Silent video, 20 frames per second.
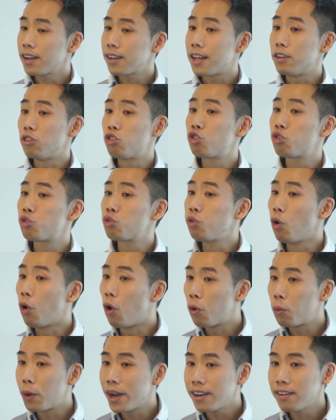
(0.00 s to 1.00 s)
than
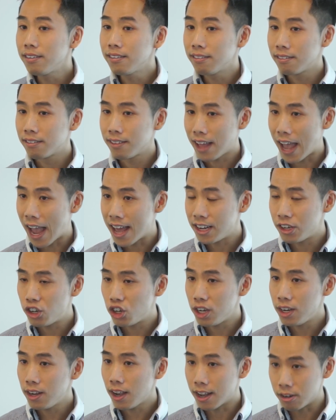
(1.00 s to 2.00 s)
storing
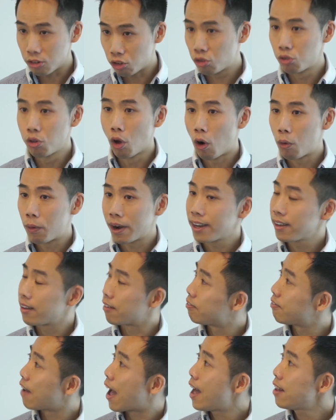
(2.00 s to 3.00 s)
energy and storing the
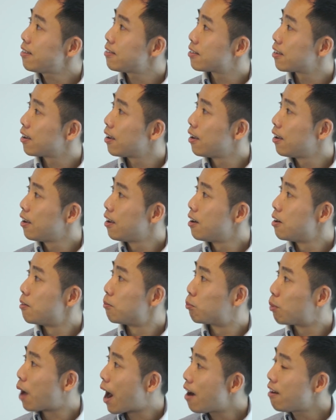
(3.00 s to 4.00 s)
fat,
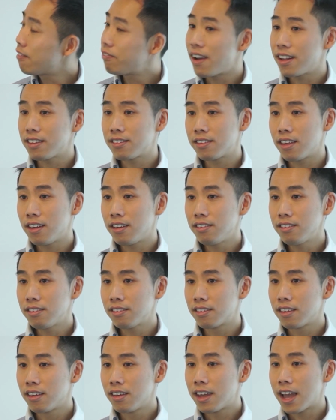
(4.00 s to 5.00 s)
brown fat cells